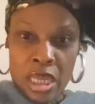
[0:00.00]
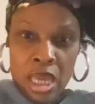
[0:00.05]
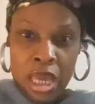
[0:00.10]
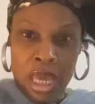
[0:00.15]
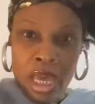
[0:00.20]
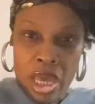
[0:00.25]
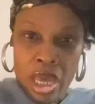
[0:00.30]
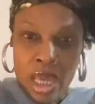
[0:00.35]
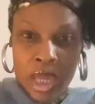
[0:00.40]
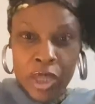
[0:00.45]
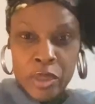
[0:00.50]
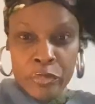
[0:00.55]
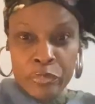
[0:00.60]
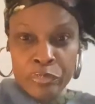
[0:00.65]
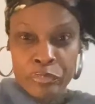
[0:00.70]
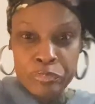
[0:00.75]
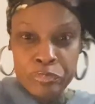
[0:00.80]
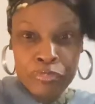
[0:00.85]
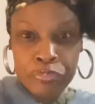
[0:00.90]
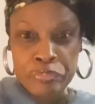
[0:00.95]
um,
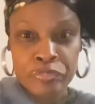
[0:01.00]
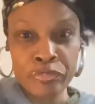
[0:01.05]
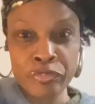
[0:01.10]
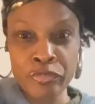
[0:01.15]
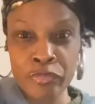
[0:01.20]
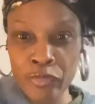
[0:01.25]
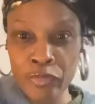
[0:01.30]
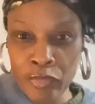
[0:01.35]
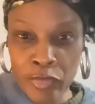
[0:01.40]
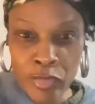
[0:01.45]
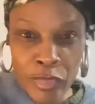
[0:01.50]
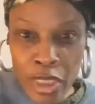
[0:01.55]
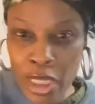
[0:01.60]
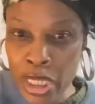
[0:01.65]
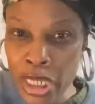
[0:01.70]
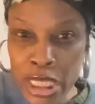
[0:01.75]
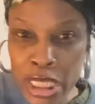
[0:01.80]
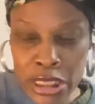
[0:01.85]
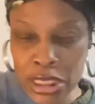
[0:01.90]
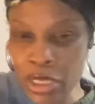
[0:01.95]

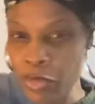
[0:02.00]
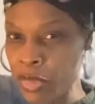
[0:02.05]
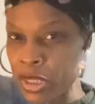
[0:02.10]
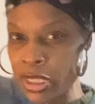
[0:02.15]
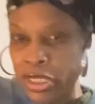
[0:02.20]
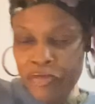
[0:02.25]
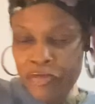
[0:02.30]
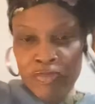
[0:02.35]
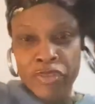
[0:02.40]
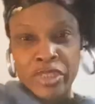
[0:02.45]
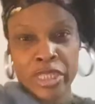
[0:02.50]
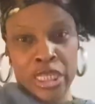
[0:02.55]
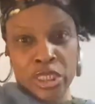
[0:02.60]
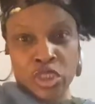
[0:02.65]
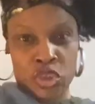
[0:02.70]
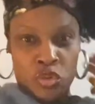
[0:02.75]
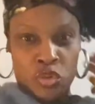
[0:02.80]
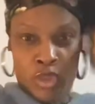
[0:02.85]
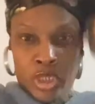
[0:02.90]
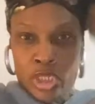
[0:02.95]
there's so many different things
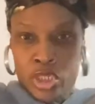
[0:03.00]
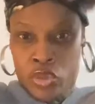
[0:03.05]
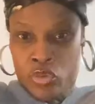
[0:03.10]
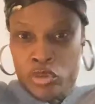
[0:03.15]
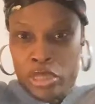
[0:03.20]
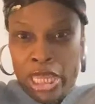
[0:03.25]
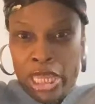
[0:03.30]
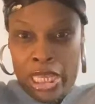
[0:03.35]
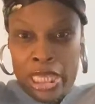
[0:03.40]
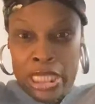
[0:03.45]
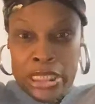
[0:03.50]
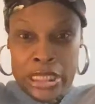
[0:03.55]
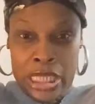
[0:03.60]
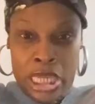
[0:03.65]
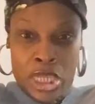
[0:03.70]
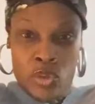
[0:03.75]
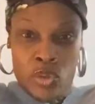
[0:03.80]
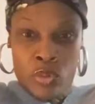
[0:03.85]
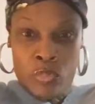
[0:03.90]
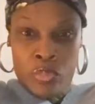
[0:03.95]
you can do and like I said
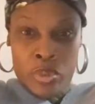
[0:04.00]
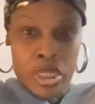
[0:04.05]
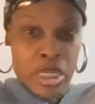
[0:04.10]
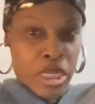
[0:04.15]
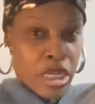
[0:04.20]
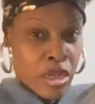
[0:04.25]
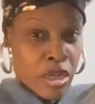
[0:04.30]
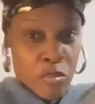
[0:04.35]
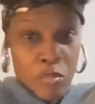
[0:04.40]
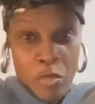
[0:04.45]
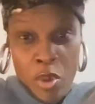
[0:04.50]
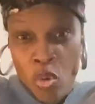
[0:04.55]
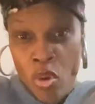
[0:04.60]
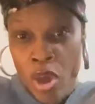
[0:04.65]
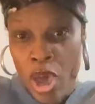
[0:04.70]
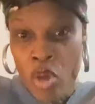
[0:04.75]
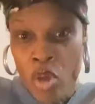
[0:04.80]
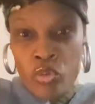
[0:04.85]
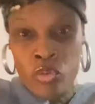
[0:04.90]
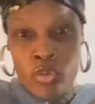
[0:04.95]
you can put it in a
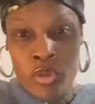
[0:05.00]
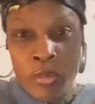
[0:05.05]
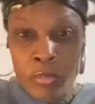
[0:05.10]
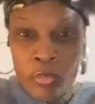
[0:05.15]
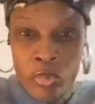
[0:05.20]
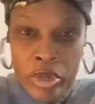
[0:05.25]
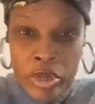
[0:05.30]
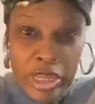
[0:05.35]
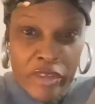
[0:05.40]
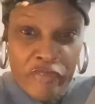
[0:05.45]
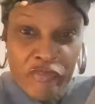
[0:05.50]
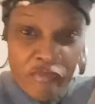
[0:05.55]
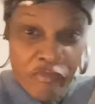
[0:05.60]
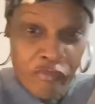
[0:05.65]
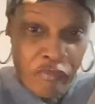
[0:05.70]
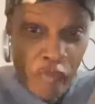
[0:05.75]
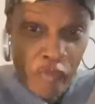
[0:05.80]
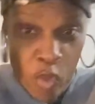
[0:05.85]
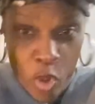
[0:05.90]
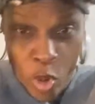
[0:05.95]
mohawk you can bring it
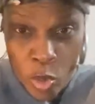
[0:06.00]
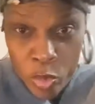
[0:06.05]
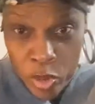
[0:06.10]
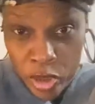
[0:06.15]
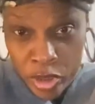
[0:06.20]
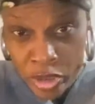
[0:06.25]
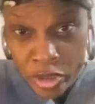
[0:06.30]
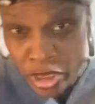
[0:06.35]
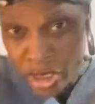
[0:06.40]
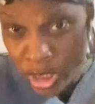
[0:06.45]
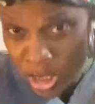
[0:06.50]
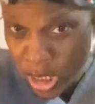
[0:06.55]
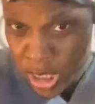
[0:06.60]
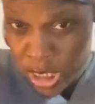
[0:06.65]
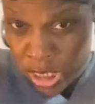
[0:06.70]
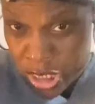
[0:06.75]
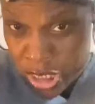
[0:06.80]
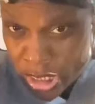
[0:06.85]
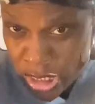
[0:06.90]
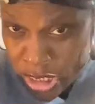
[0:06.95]
forward
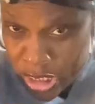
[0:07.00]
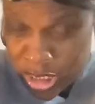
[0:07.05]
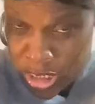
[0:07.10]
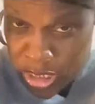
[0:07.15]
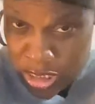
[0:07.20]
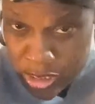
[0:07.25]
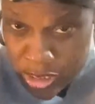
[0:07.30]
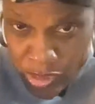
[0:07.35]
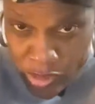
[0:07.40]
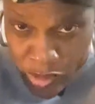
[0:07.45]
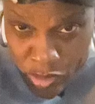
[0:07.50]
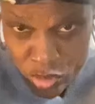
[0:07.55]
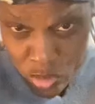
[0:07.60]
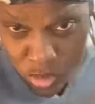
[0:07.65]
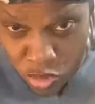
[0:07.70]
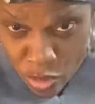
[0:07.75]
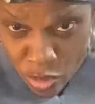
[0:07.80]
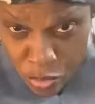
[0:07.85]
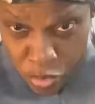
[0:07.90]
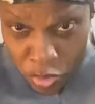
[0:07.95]
you
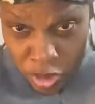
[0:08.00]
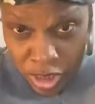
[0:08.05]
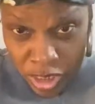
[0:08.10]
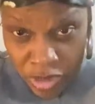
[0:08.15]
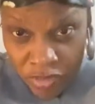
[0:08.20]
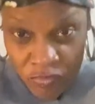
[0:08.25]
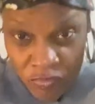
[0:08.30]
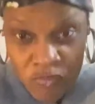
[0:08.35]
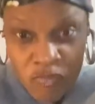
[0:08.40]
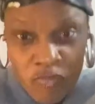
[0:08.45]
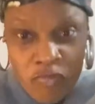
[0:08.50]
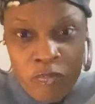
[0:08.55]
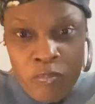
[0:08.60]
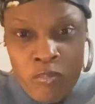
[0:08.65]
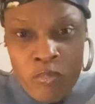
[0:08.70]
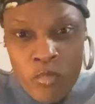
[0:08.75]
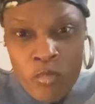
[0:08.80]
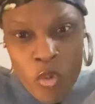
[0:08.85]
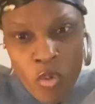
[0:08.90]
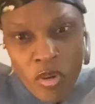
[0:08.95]
can bring it
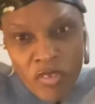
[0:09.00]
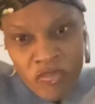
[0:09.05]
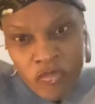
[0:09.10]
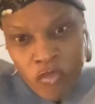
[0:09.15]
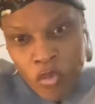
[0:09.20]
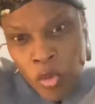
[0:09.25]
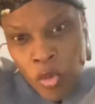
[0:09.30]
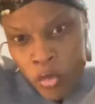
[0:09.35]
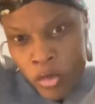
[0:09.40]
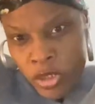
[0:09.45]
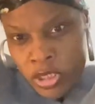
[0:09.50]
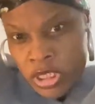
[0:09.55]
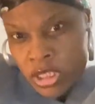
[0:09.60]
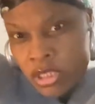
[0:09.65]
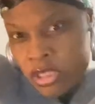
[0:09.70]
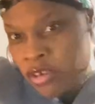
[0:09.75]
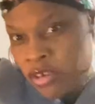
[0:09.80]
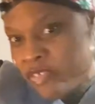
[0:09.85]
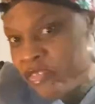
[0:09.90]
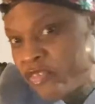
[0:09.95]
more forward to
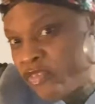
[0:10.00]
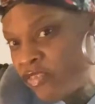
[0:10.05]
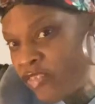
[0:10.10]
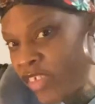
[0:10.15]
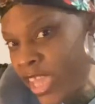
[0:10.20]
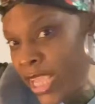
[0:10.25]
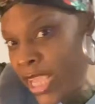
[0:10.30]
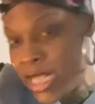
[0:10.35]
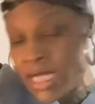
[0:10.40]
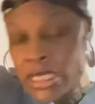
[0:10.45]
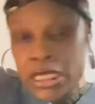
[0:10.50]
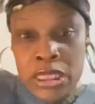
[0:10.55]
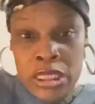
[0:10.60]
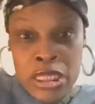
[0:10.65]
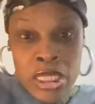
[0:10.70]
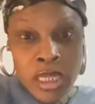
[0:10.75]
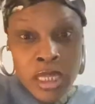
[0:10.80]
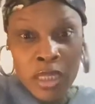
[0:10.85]
your face